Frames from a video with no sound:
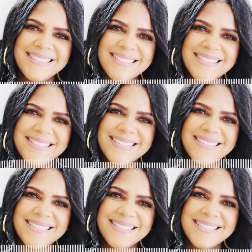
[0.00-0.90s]
So
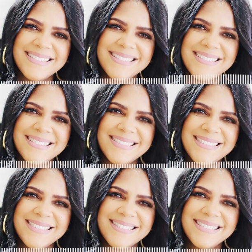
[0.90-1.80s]
good, so
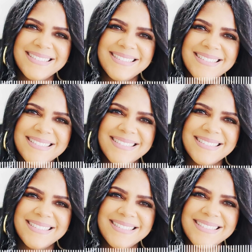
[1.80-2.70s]
healthy.
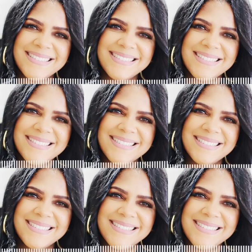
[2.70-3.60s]
Visit
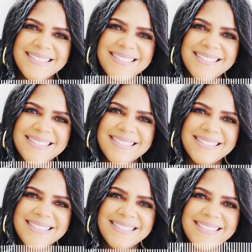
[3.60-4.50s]
primalkitchen.com and use
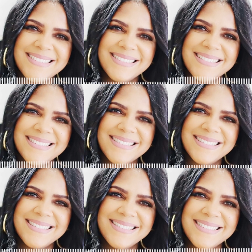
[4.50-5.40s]
code L10
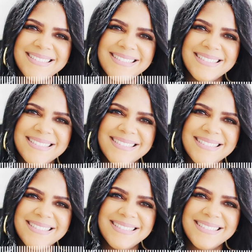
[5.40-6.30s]
for
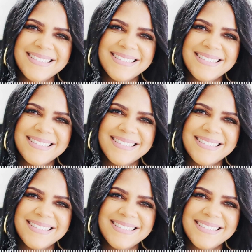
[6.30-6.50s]
10% off.